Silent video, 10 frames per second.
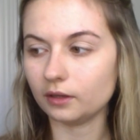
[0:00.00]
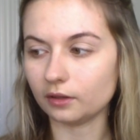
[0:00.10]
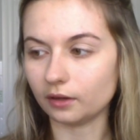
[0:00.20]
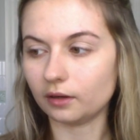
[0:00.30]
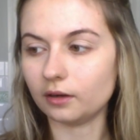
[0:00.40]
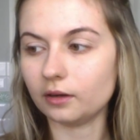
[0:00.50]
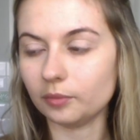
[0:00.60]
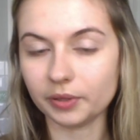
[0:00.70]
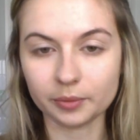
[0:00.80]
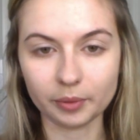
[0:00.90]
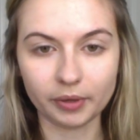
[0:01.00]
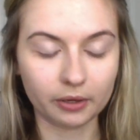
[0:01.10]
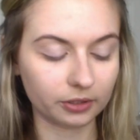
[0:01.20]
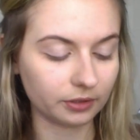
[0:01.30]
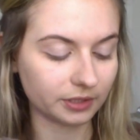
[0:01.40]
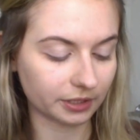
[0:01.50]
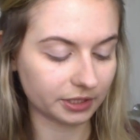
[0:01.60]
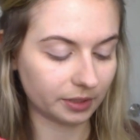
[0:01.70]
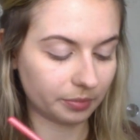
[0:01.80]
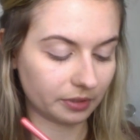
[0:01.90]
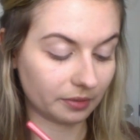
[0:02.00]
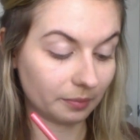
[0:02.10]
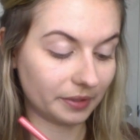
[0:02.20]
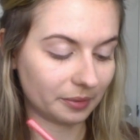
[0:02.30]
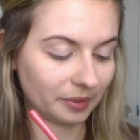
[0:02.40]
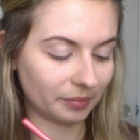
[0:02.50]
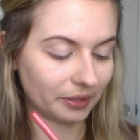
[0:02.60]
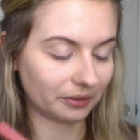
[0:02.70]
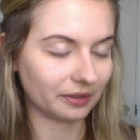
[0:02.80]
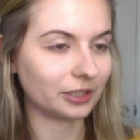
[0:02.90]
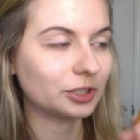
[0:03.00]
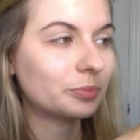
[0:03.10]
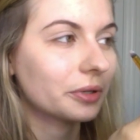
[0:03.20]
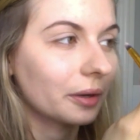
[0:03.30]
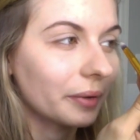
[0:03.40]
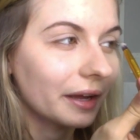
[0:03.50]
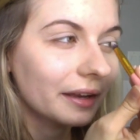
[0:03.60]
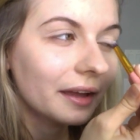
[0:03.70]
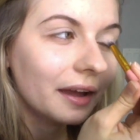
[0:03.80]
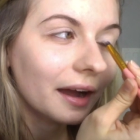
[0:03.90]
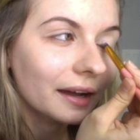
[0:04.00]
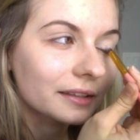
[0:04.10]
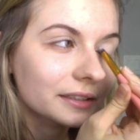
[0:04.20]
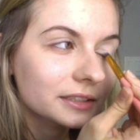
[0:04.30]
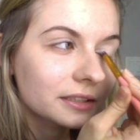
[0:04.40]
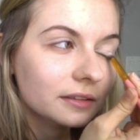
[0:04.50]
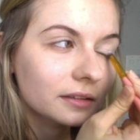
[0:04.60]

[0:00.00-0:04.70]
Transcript: the pigment powder, the Sexy pigment powder that I just put on my eyelids.